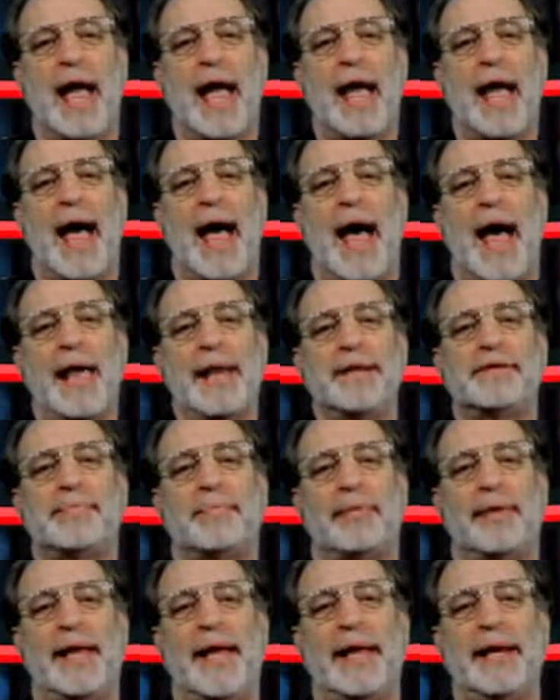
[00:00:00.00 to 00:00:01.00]
at its
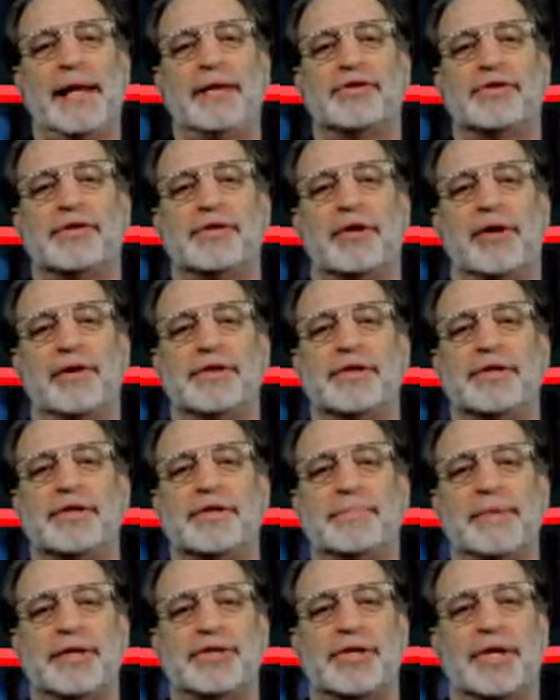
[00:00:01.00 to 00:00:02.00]
plant in Sturgis,
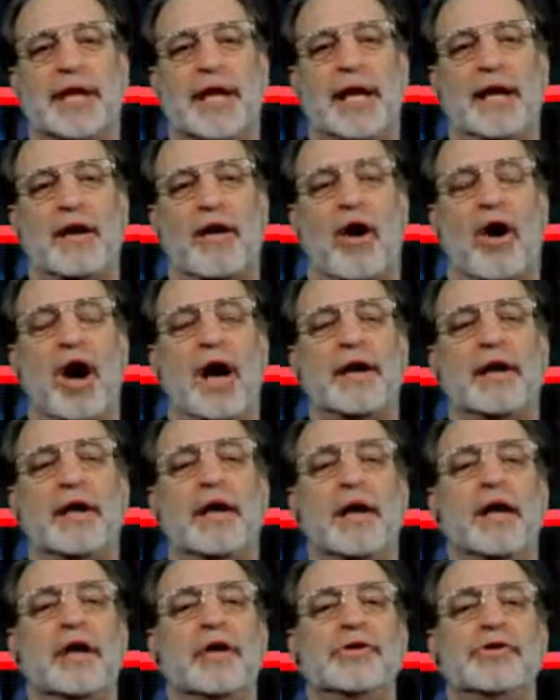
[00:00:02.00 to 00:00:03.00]
Michigan on
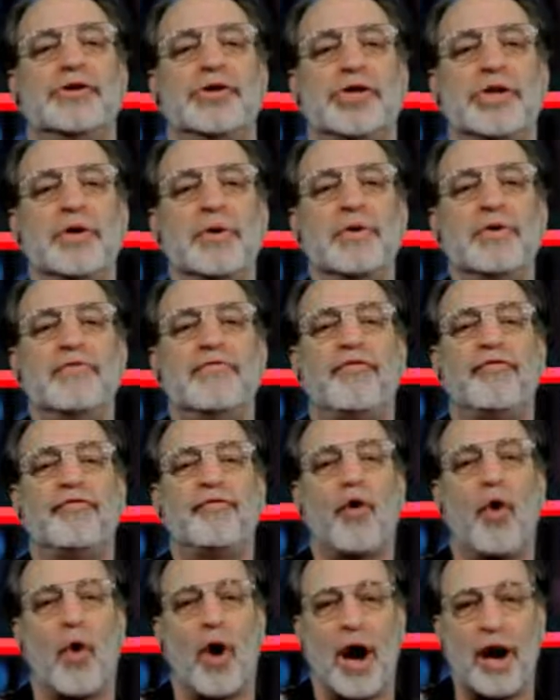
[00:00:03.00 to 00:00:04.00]
June
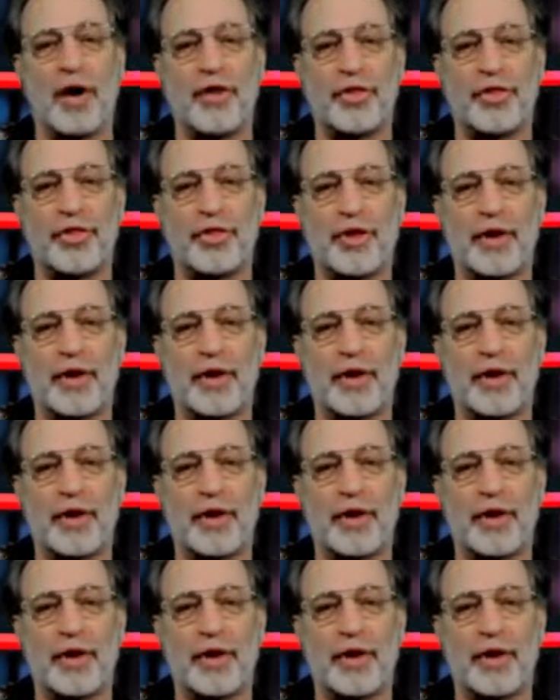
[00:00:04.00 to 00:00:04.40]
4th,